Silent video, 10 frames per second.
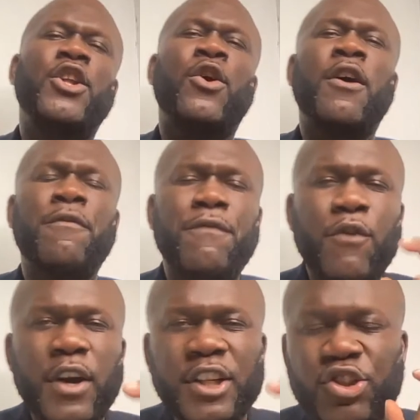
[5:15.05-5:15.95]

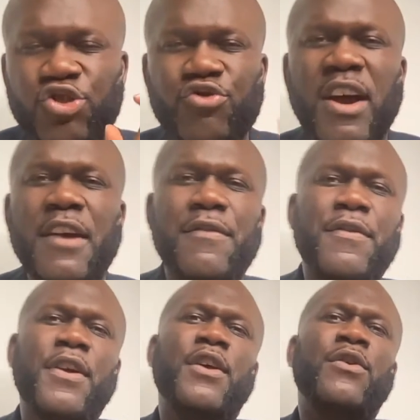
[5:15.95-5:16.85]
avoiding strife,
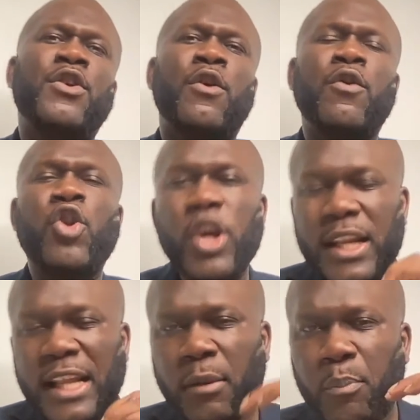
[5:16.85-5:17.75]
looking
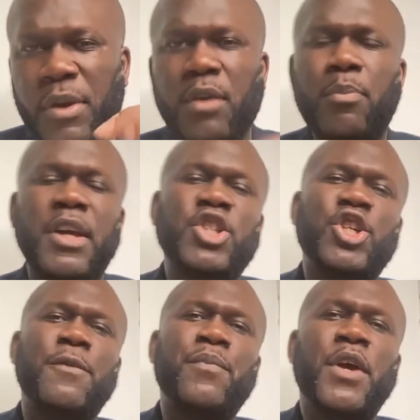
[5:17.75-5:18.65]
at the bigger picture.
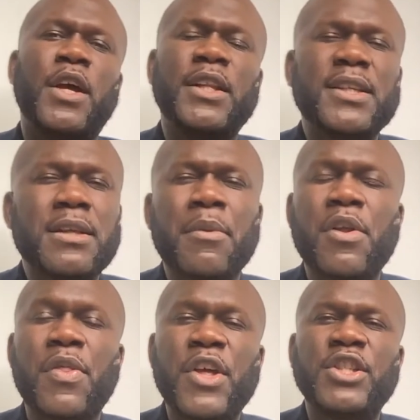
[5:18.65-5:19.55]
This is some of the
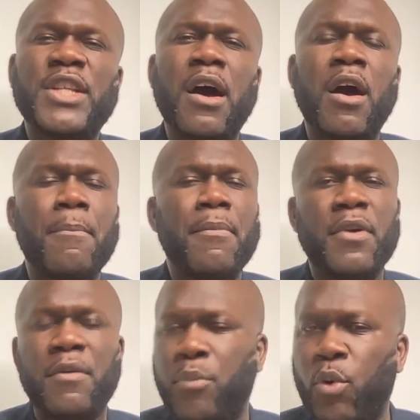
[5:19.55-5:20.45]
things that are
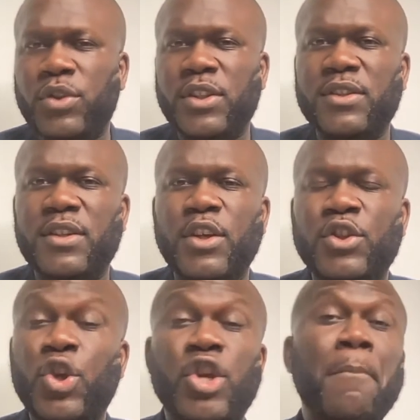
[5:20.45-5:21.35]
important. So
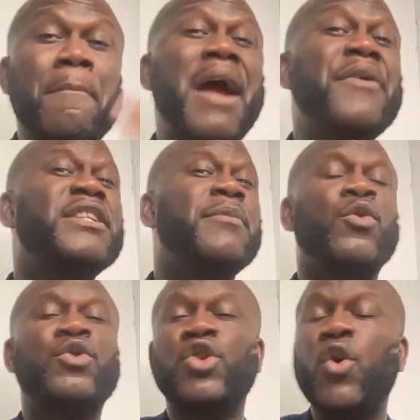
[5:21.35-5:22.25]
you can marry somebody
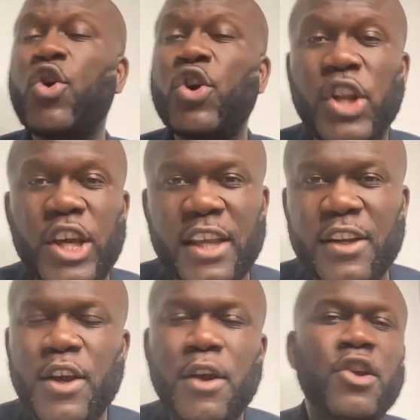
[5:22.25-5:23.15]
who's so good looking,
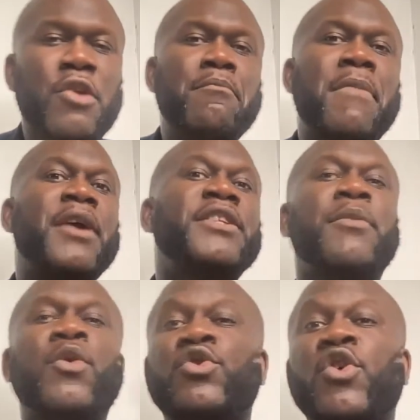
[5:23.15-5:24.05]
you can marry somebody
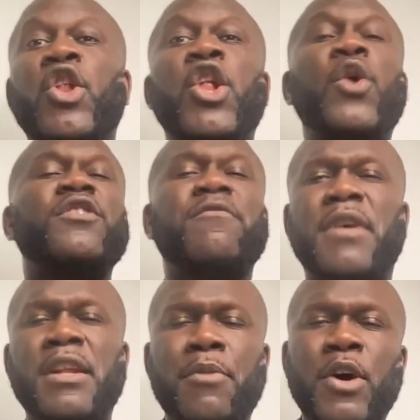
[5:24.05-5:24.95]
who's got loads of money,
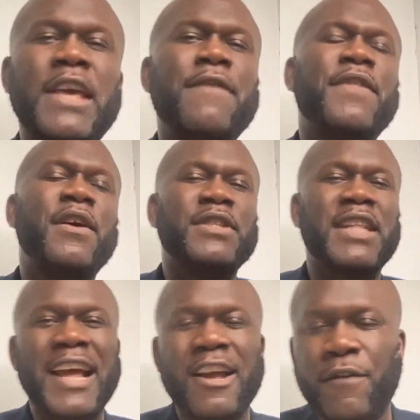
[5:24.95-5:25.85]
but if there's
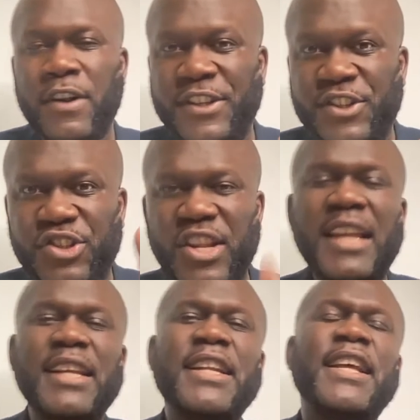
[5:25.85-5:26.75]
lack of understanding,